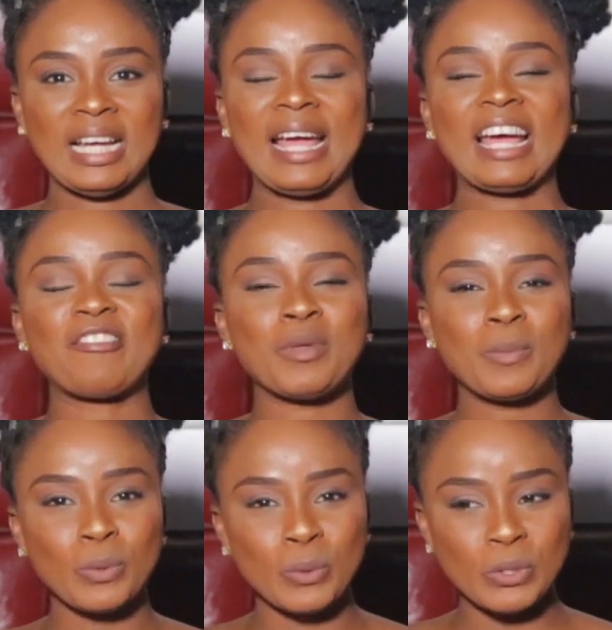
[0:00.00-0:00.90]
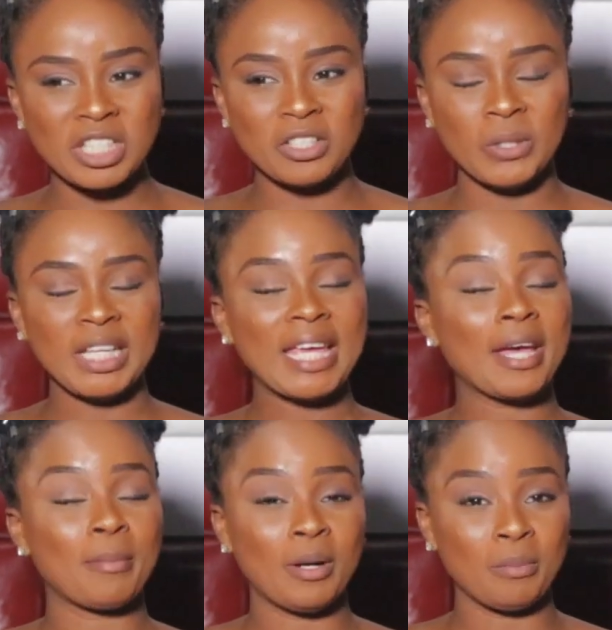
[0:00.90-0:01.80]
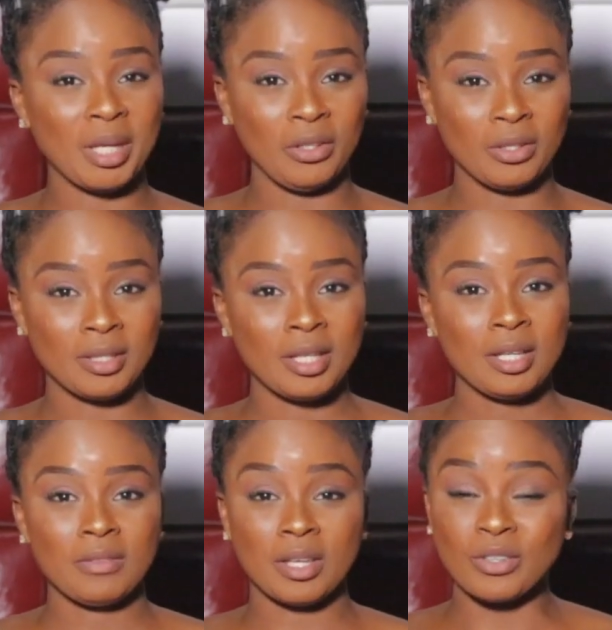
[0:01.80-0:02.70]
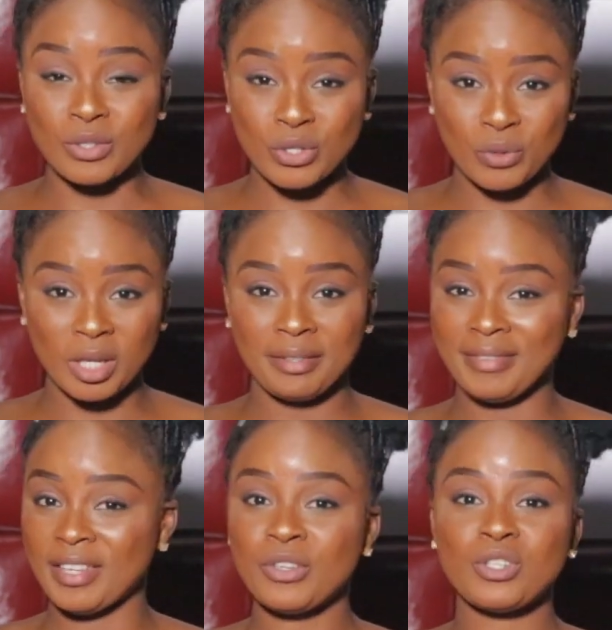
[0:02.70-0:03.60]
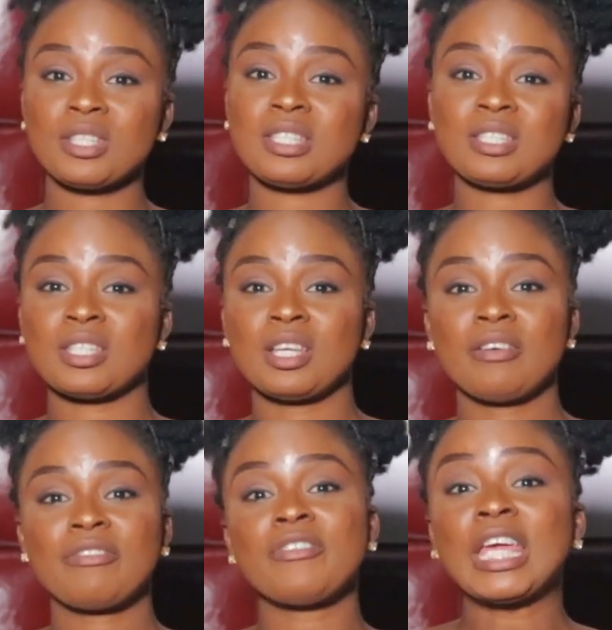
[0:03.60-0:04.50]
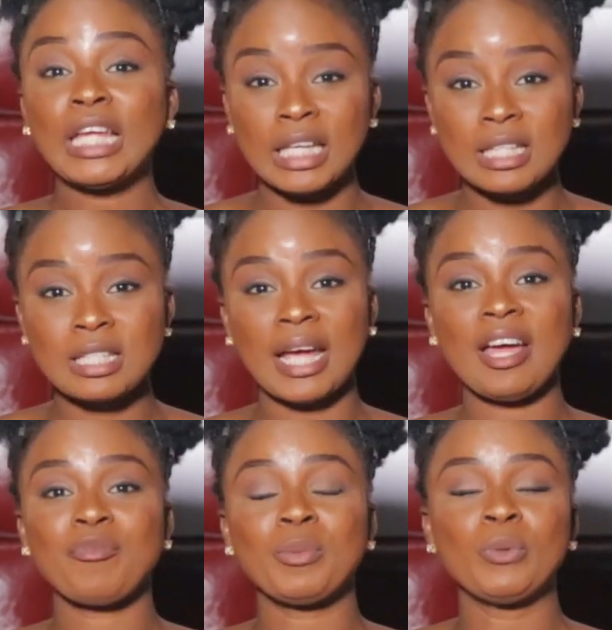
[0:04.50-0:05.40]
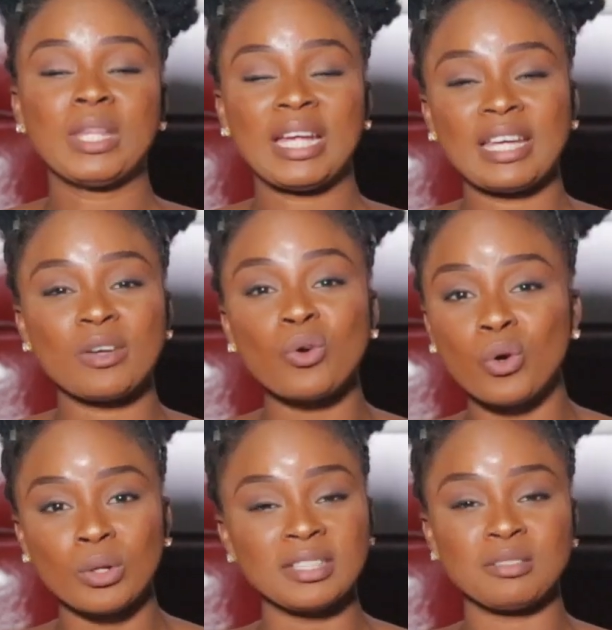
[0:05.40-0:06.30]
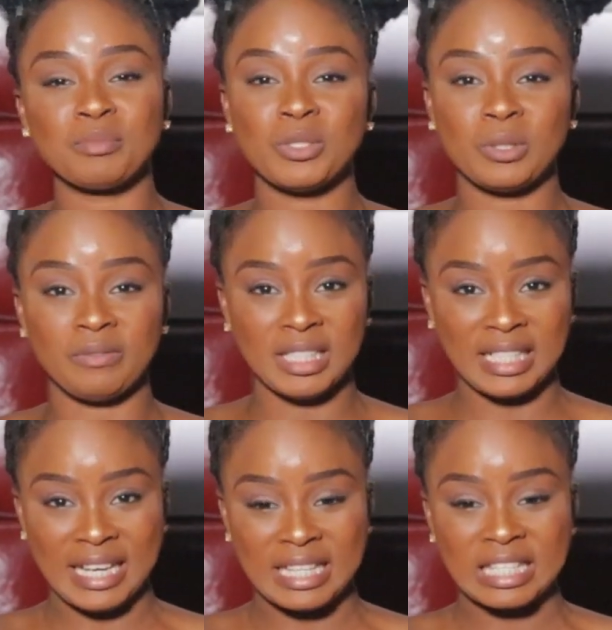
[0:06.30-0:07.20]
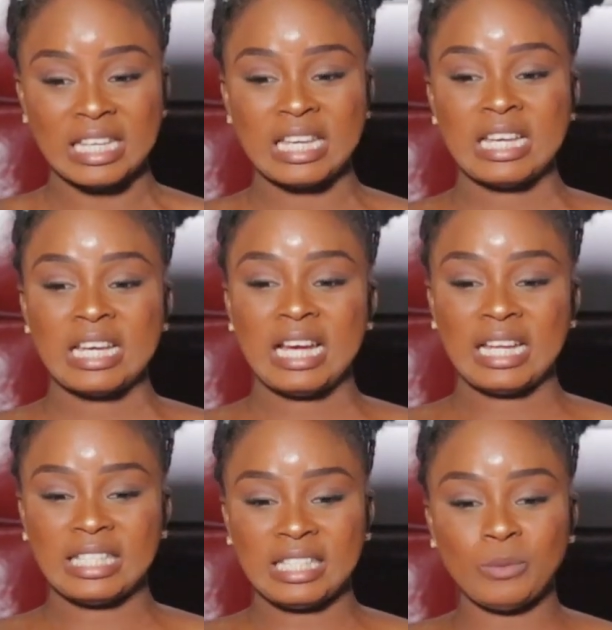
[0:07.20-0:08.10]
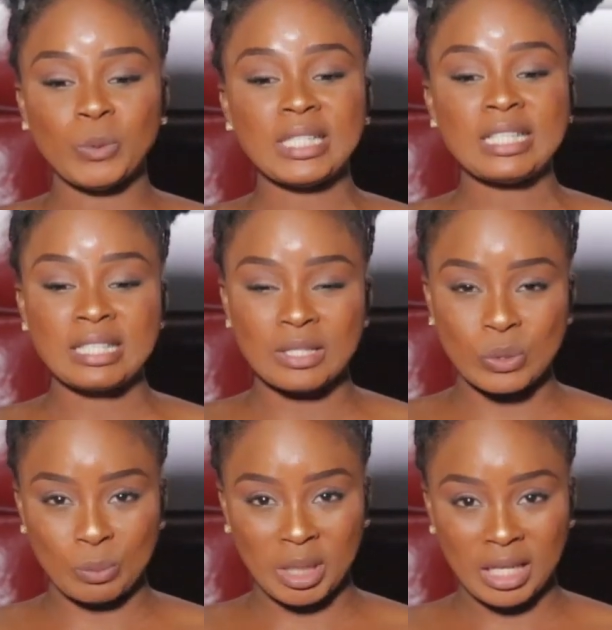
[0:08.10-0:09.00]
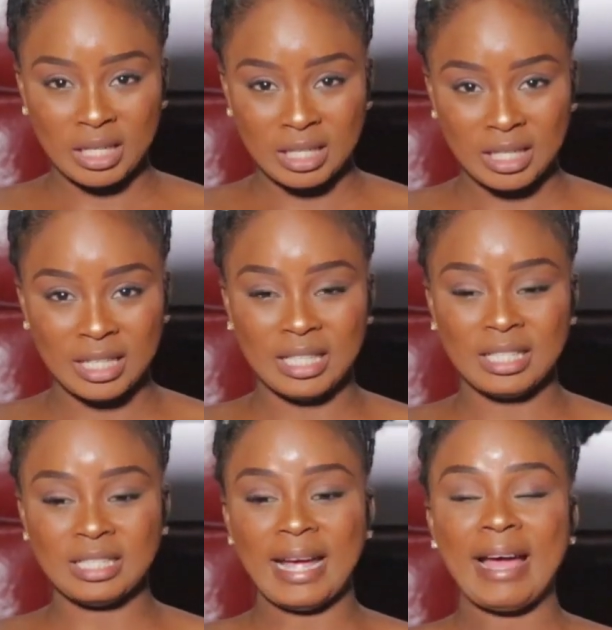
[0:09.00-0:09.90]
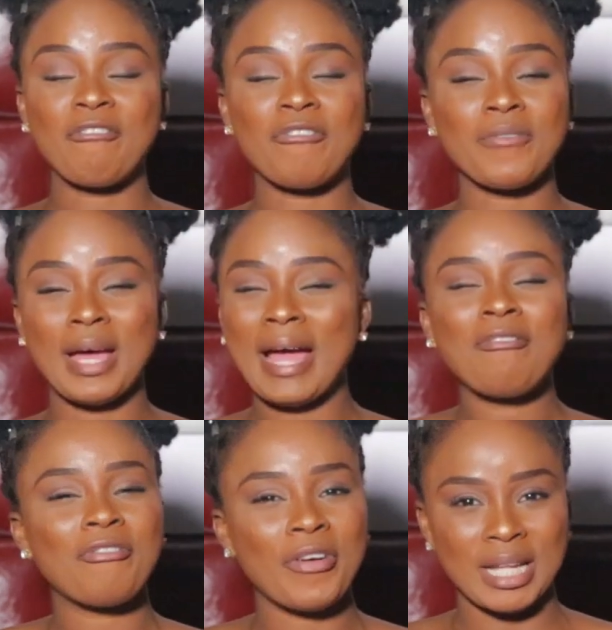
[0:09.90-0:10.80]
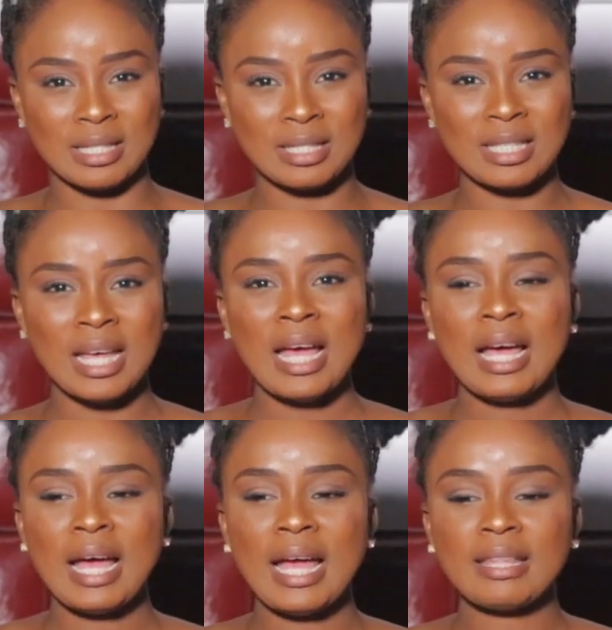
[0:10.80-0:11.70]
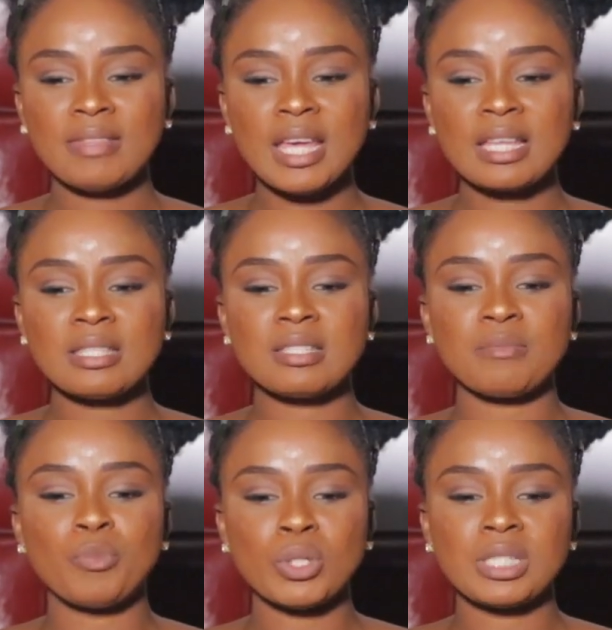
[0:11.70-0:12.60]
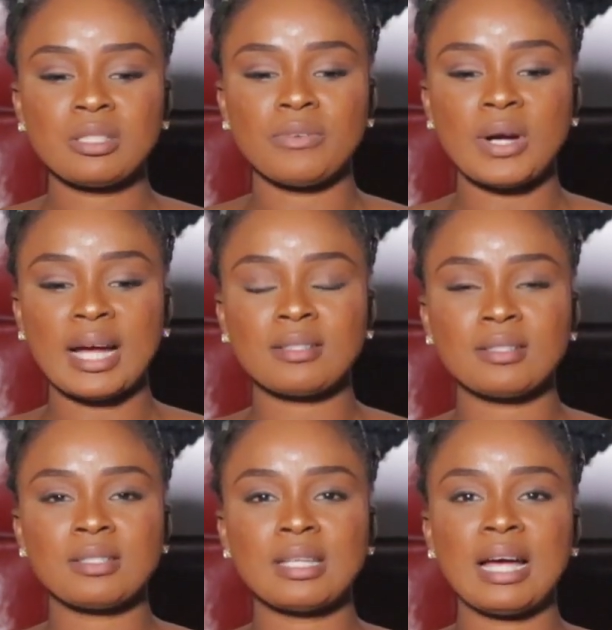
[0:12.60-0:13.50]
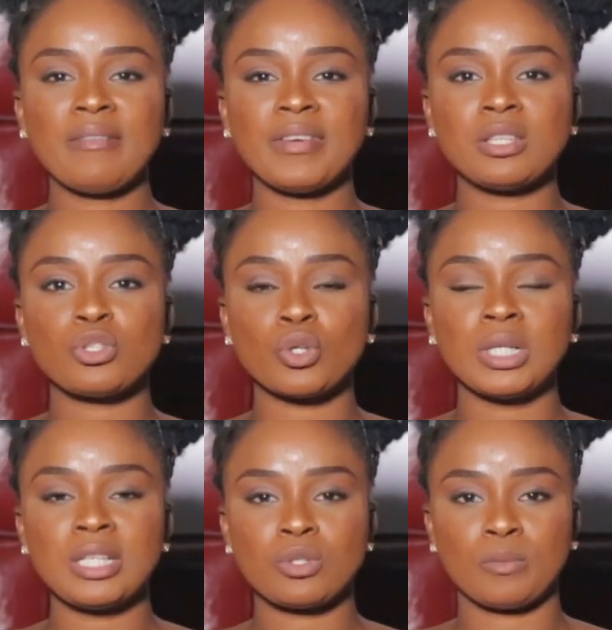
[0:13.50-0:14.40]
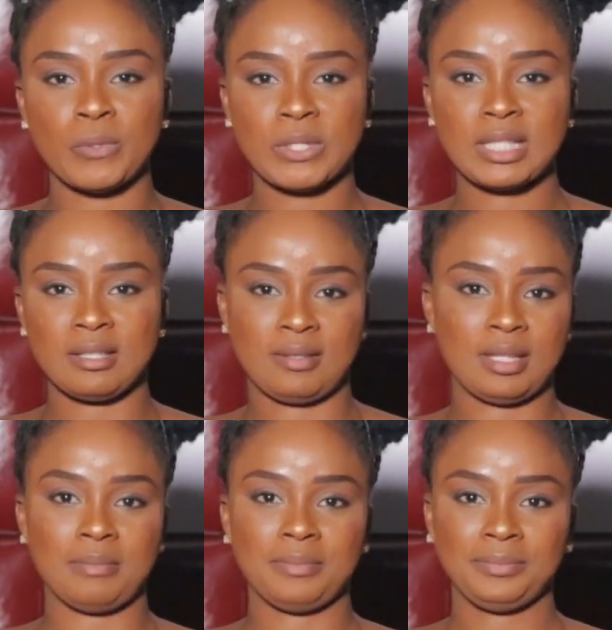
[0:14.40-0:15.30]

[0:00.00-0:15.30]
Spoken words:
I have people who genuinely care about me in the industry. They're not just faking it. I have people that I can call in the middle of the night and they would listen to me. And I have friends. I think it is important for actors to have a solid support system.